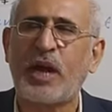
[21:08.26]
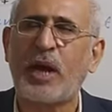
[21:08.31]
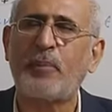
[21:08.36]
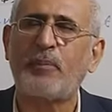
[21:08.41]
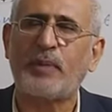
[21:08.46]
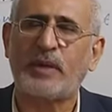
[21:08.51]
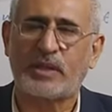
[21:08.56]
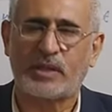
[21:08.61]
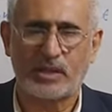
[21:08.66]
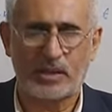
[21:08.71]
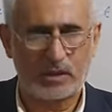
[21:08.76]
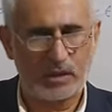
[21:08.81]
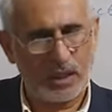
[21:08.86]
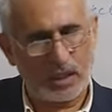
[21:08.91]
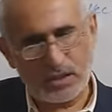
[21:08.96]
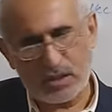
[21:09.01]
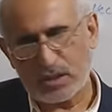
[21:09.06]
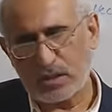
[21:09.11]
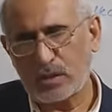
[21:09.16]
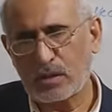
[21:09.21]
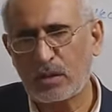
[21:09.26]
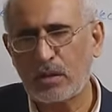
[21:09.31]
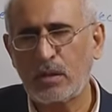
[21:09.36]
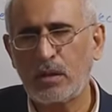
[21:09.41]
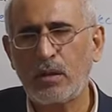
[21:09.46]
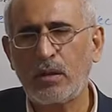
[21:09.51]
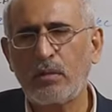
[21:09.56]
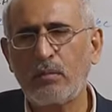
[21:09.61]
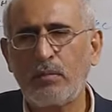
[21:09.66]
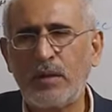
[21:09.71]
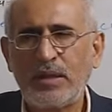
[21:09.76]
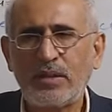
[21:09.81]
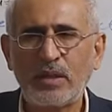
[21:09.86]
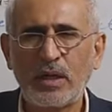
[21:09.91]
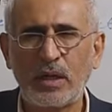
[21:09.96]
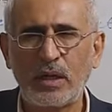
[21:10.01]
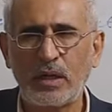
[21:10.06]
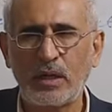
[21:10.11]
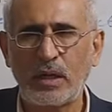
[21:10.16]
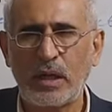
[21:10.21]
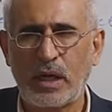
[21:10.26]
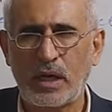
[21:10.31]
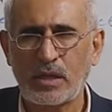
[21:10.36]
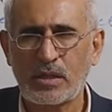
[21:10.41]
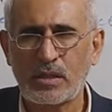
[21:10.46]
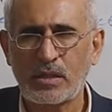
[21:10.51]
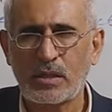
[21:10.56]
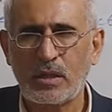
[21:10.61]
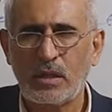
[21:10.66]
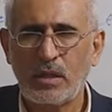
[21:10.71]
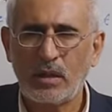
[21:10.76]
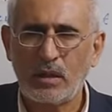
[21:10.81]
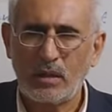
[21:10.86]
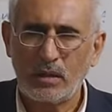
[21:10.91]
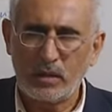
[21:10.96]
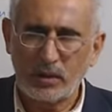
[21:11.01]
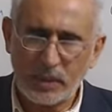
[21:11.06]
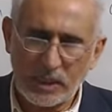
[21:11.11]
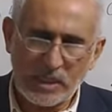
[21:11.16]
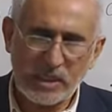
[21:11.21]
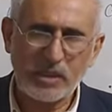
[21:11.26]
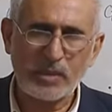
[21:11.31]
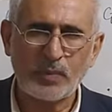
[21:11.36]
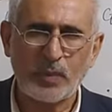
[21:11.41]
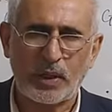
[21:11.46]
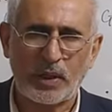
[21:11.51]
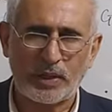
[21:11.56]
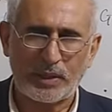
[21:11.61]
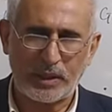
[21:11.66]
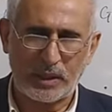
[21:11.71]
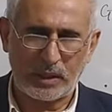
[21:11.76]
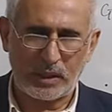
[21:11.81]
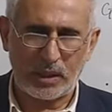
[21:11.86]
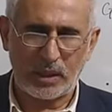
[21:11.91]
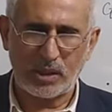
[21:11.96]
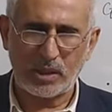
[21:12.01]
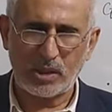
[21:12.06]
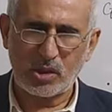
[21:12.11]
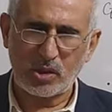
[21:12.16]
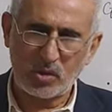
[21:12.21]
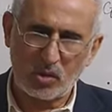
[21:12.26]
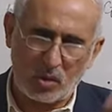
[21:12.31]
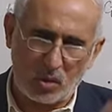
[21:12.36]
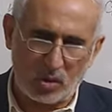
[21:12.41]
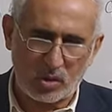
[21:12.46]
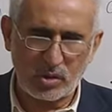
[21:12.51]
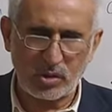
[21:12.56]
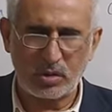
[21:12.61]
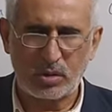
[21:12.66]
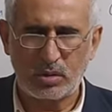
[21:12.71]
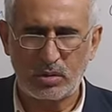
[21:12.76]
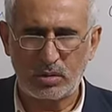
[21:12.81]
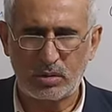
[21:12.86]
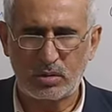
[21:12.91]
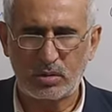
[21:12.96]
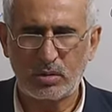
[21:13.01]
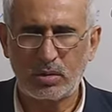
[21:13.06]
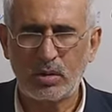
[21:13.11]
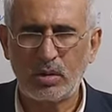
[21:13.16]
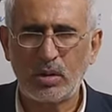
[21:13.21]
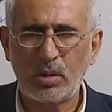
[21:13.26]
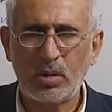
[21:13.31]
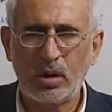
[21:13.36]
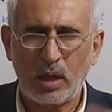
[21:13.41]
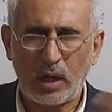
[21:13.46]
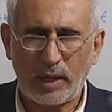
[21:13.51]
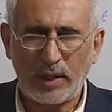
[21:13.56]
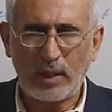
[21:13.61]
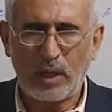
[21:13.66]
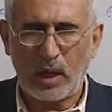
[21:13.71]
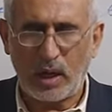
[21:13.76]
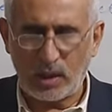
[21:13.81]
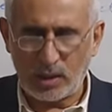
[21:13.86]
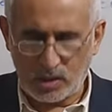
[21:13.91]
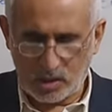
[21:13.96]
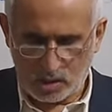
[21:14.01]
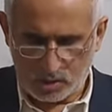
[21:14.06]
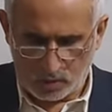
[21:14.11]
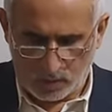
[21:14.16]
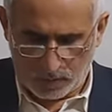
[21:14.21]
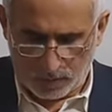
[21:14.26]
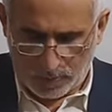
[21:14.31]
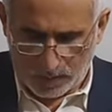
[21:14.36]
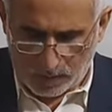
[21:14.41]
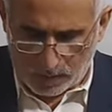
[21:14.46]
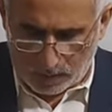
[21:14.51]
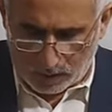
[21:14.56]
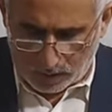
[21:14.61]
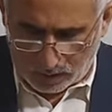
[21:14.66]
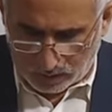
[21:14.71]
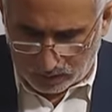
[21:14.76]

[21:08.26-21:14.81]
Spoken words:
trap it. Yes, methane gas, dust particles, ozone, and also